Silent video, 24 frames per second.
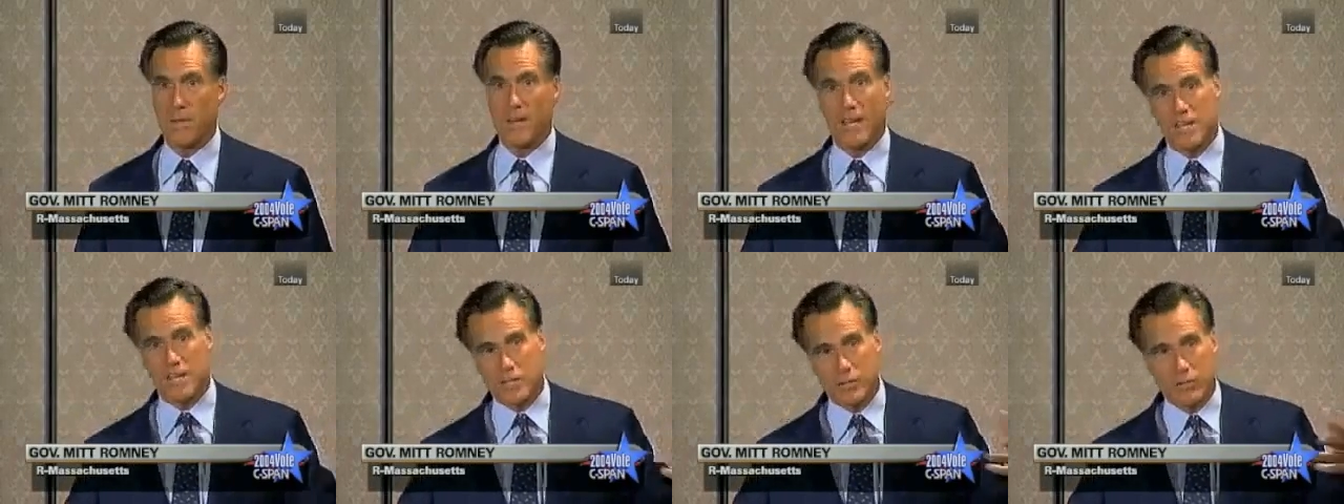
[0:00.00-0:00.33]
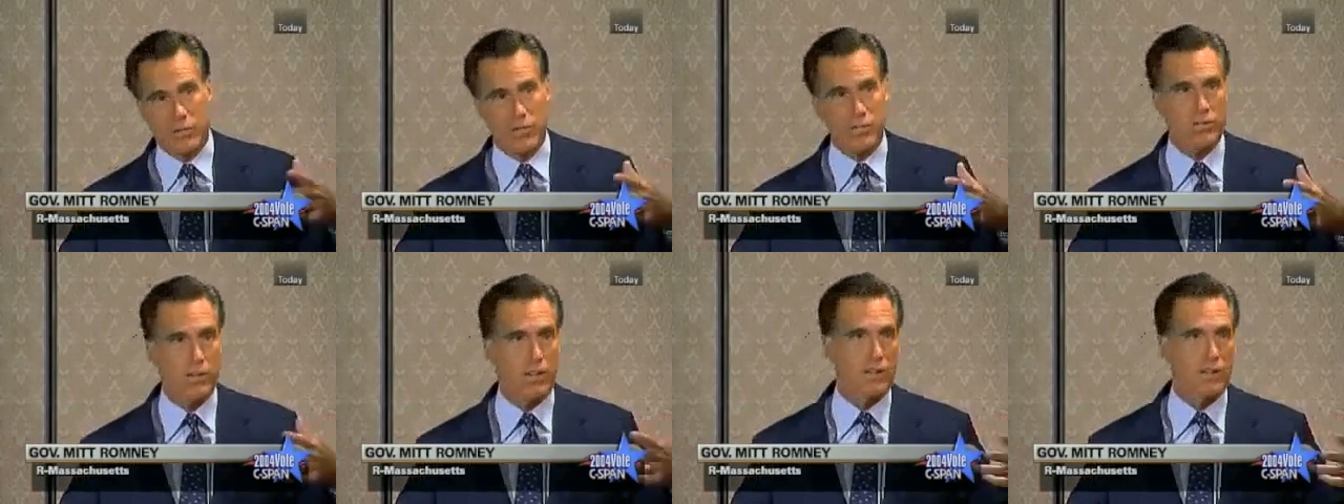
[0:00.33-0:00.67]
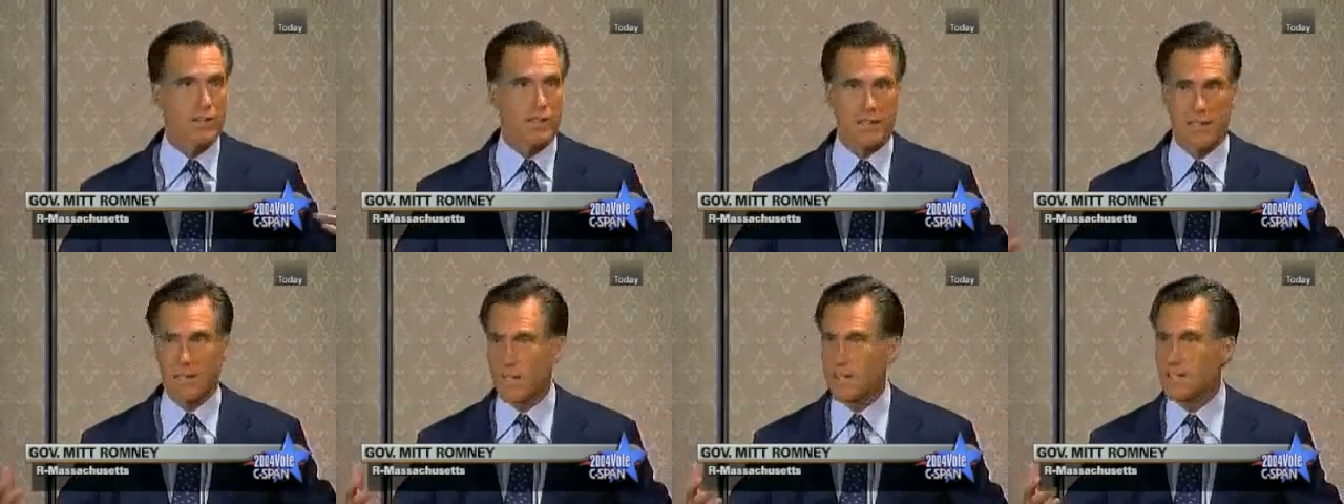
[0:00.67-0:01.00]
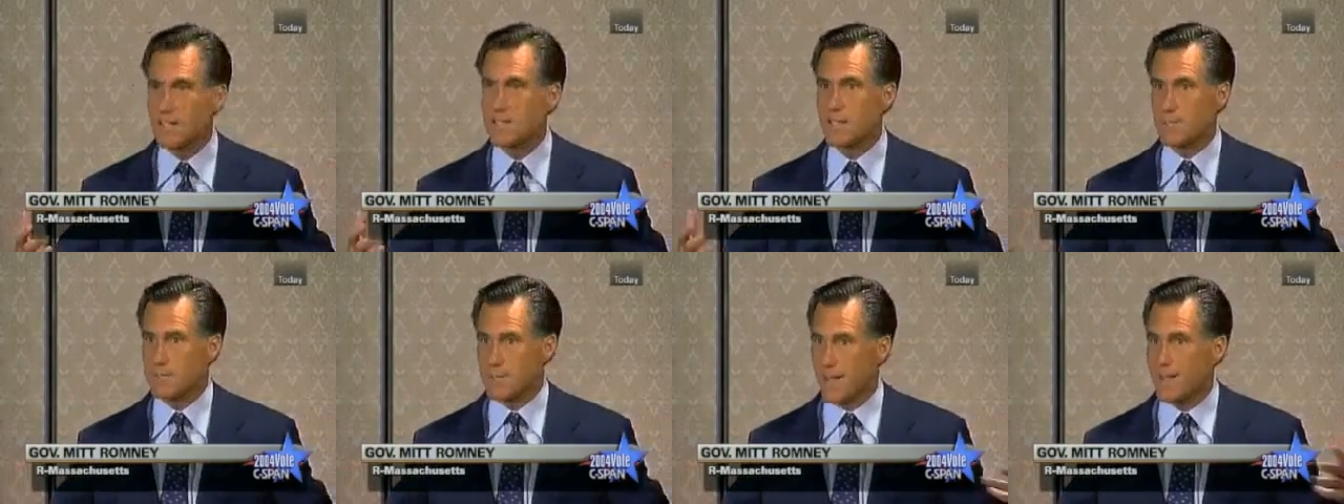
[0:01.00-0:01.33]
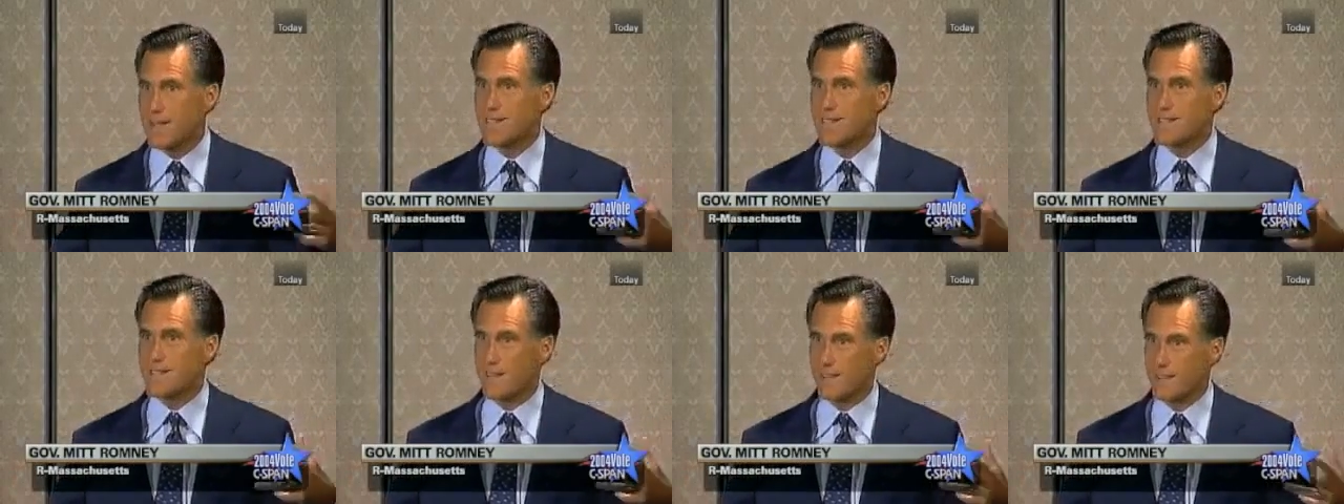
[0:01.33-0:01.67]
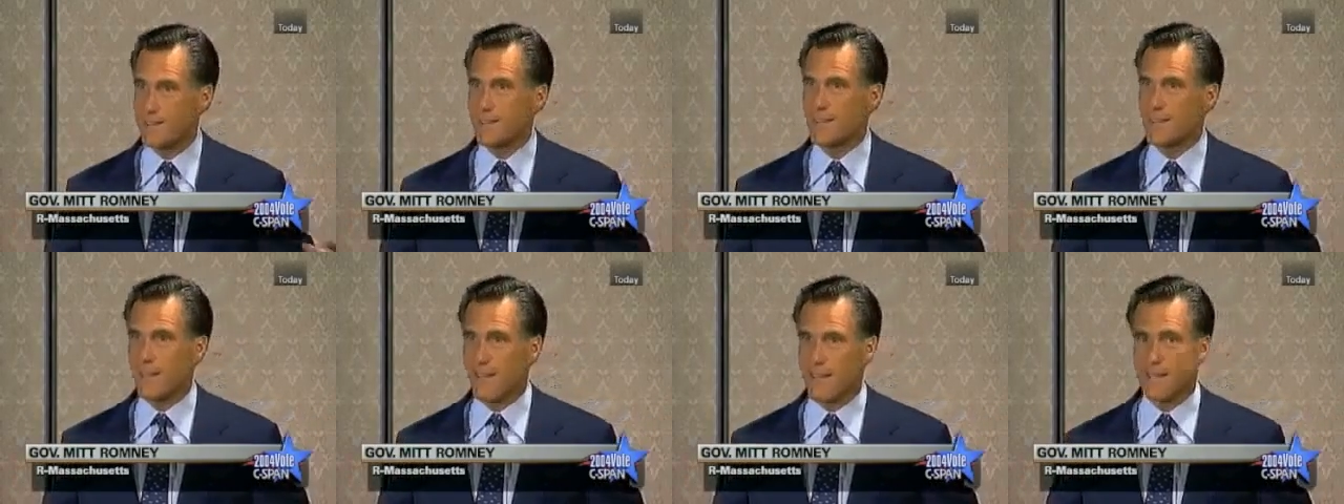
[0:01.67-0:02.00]
And as a result, he ends up not
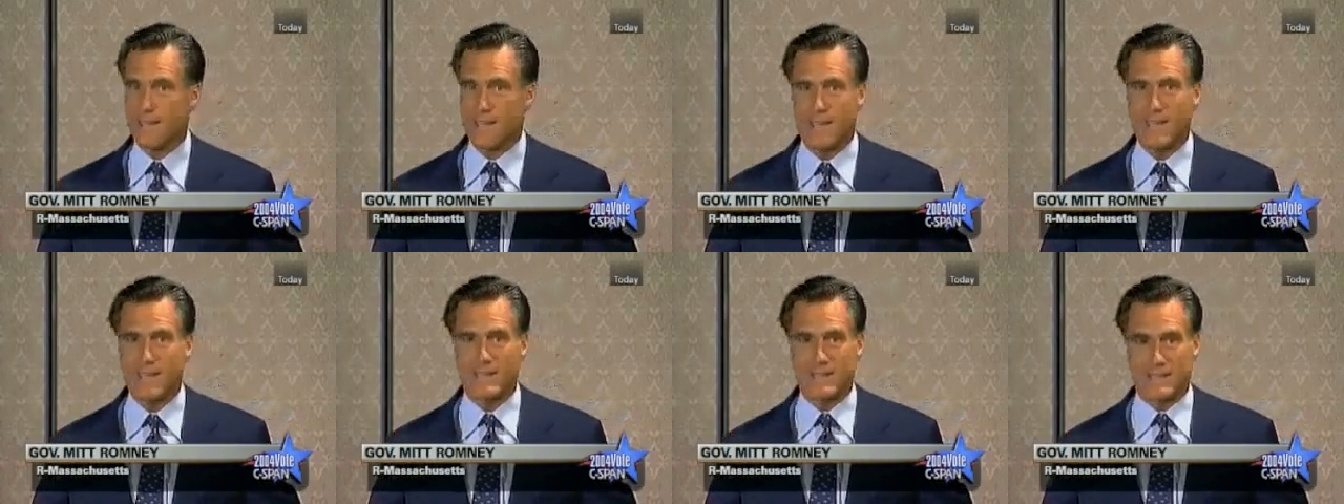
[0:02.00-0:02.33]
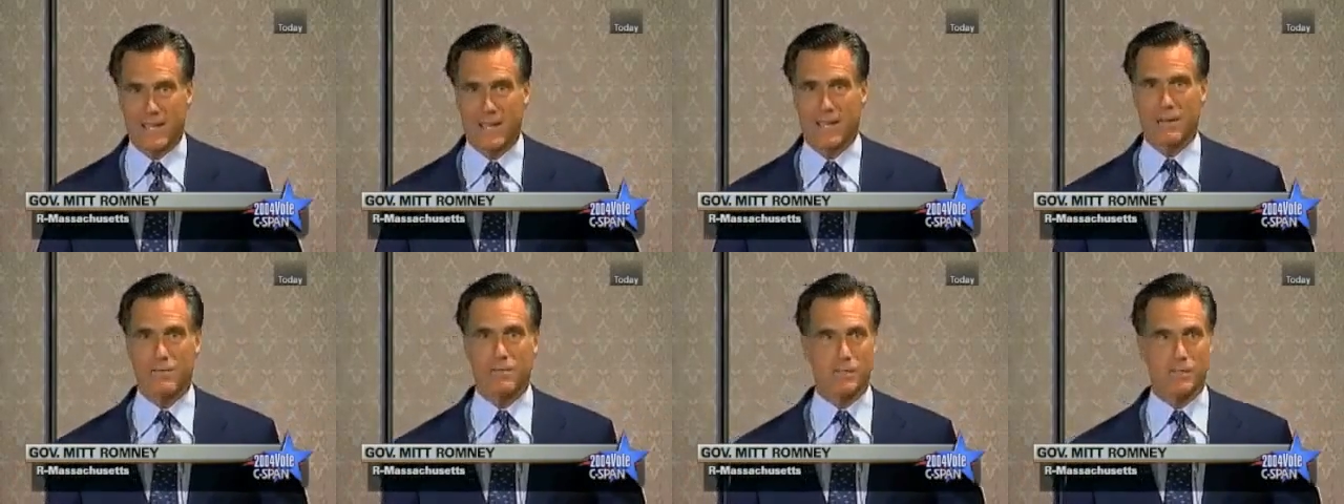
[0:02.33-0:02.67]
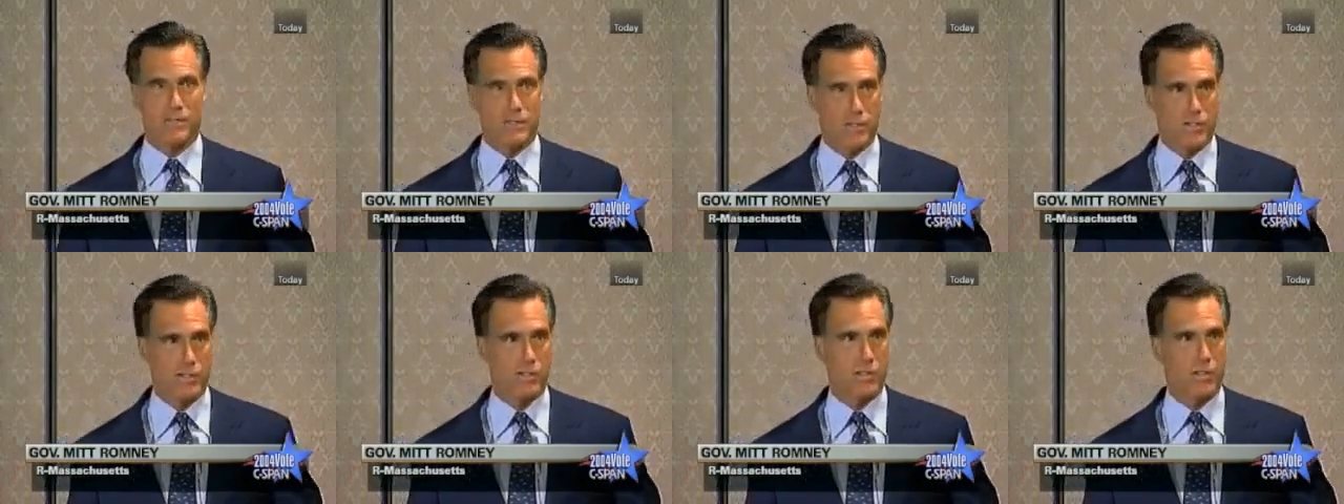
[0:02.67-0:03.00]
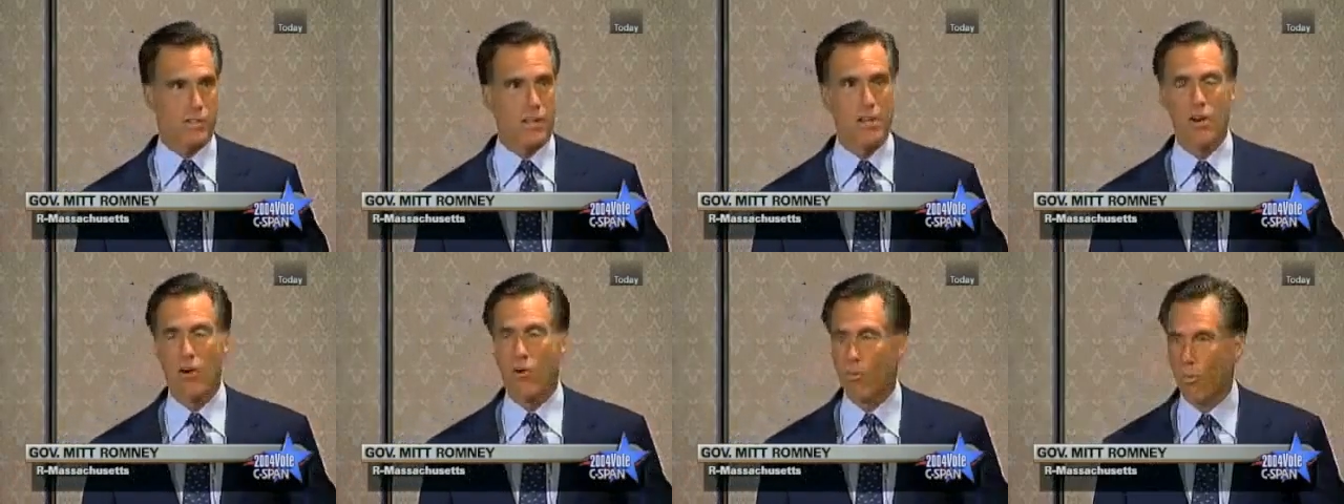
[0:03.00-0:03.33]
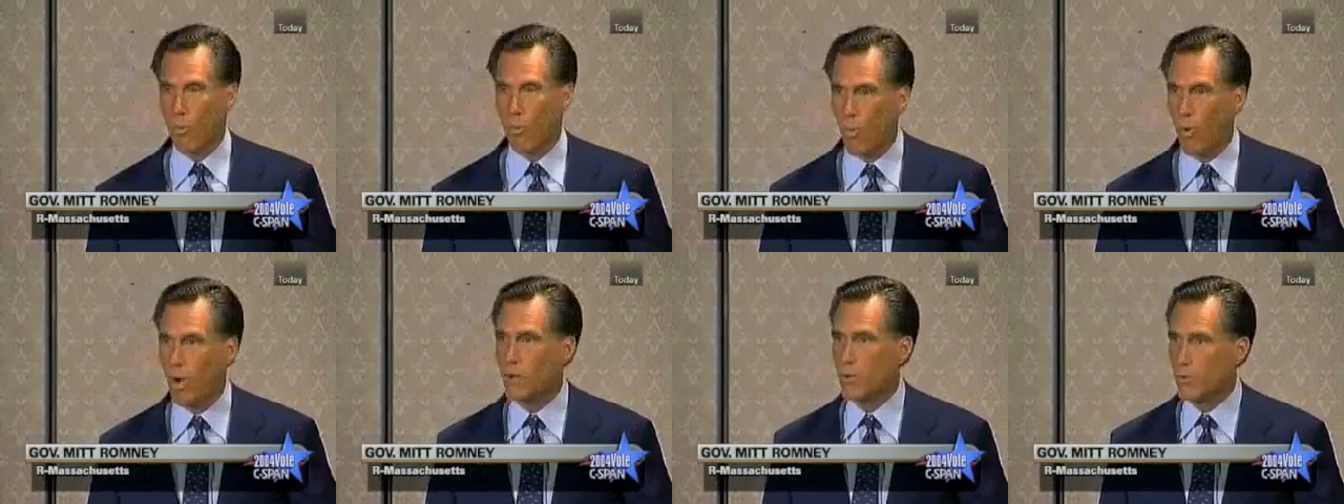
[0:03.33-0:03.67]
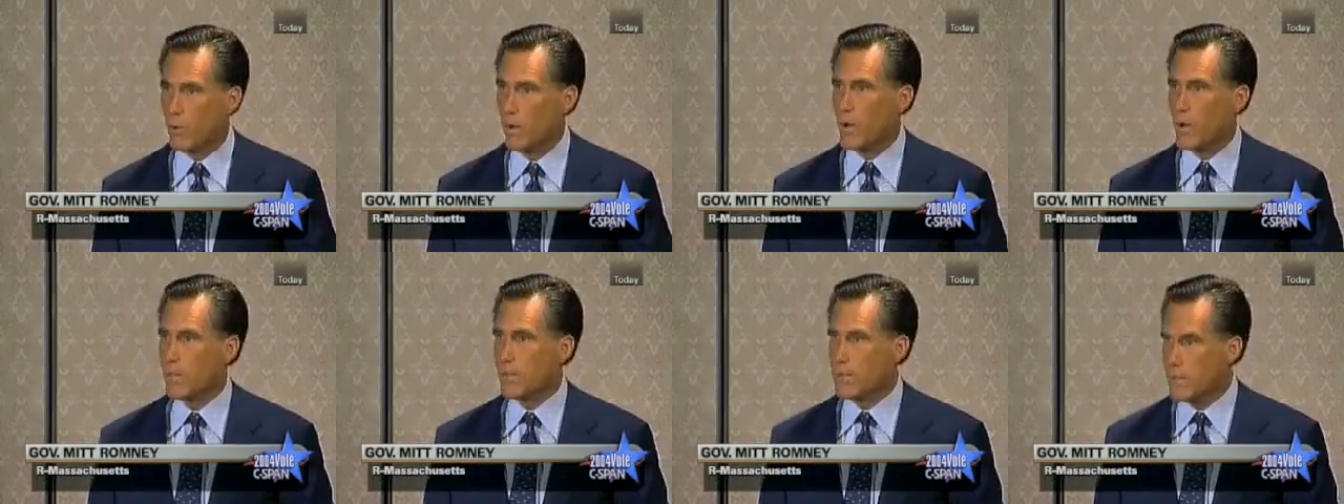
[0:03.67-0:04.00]
sounding like he can take a position one
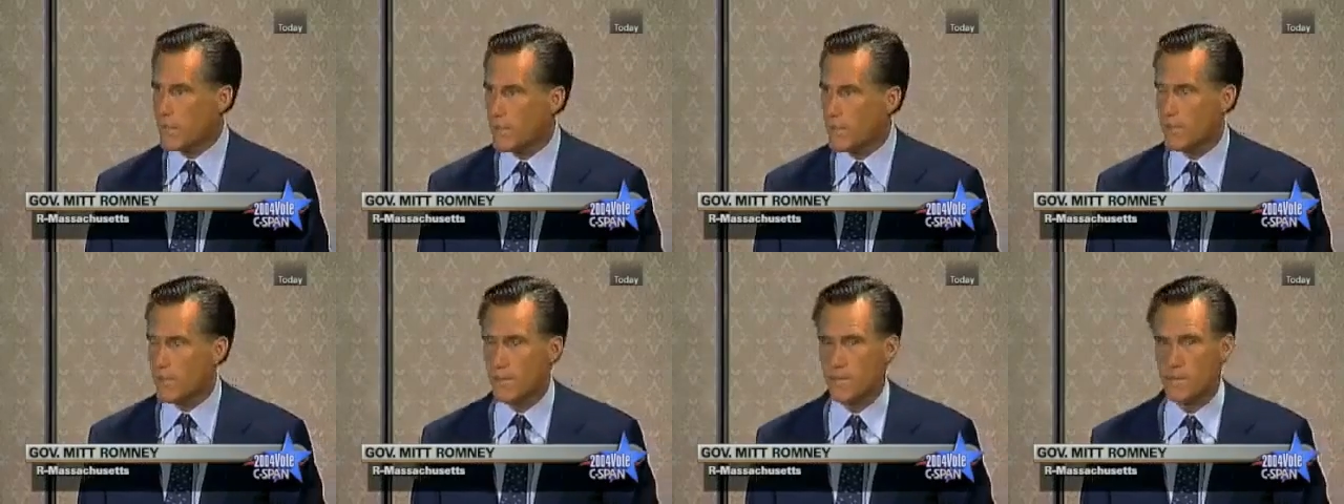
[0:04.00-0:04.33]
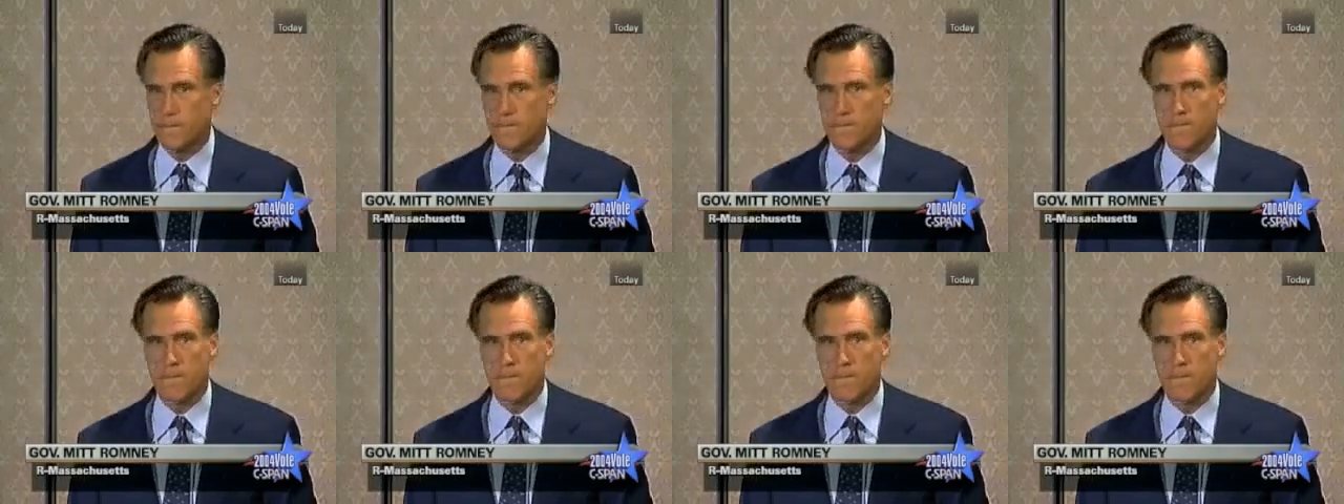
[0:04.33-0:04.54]
way or the other.